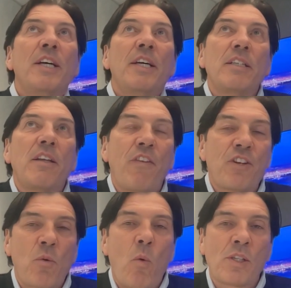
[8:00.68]

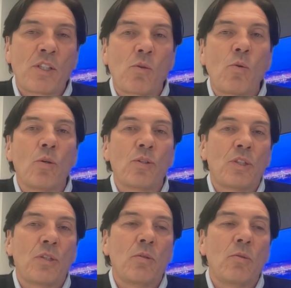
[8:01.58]
Division I school
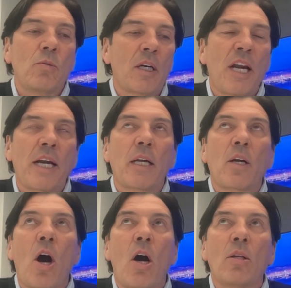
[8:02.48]
to Connecticut
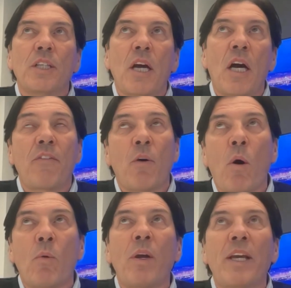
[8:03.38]
College kind of in
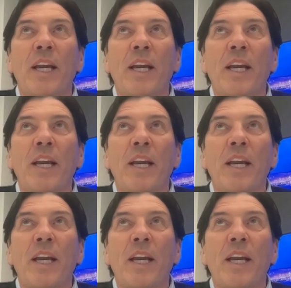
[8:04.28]
one weekend.